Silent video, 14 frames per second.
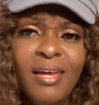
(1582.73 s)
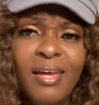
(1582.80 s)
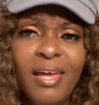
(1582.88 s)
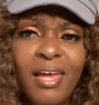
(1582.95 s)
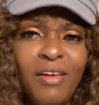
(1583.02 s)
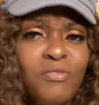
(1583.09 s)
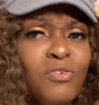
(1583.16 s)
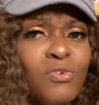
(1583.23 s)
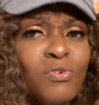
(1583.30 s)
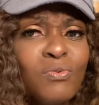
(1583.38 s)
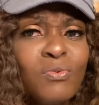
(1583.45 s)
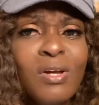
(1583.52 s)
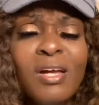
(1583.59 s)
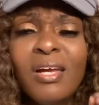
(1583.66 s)
If
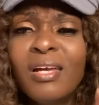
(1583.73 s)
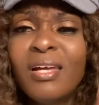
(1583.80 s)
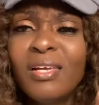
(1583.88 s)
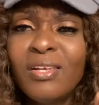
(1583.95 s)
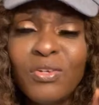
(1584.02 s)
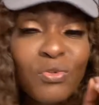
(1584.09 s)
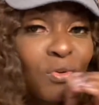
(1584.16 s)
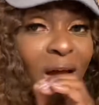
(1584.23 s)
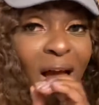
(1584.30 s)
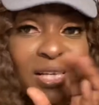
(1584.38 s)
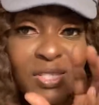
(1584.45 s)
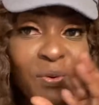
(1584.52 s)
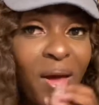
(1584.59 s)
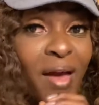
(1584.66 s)
you
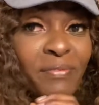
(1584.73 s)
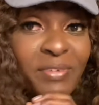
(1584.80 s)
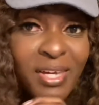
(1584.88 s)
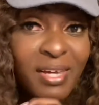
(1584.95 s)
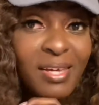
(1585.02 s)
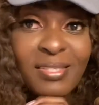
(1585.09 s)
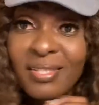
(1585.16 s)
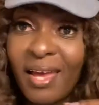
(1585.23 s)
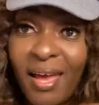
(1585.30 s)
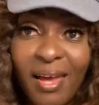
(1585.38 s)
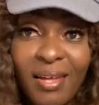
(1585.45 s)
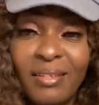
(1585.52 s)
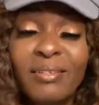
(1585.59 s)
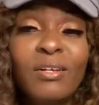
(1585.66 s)
guys don't have kids
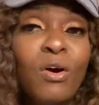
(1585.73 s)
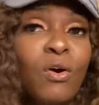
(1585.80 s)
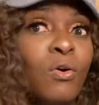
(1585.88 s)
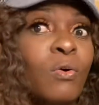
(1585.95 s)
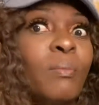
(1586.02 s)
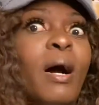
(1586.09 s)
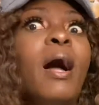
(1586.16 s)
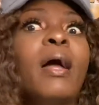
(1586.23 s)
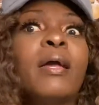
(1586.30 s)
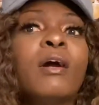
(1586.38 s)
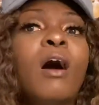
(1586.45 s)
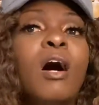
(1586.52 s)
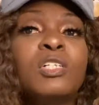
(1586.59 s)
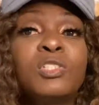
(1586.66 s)
yet, oh my
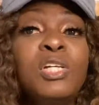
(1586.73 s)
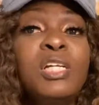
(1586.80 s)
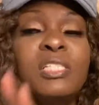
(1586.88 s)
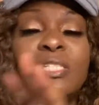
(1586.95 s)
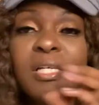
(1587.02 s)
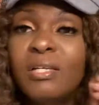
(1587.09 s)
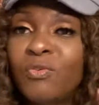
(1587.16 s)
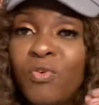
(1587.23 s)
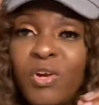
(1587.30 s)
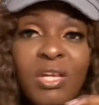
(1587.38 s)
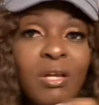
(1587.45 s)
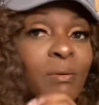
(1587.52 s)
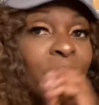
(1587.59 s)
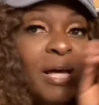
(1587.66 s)
gosh, you need to
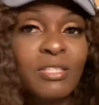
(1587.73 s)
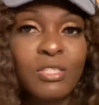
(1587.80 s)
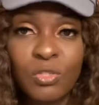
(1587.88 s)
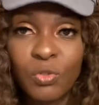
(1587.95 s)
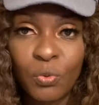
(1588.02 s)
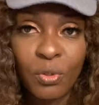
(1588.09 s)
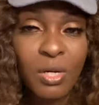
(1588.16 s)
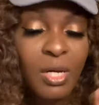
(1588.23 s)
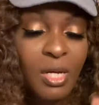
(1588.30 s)
greet him at the door,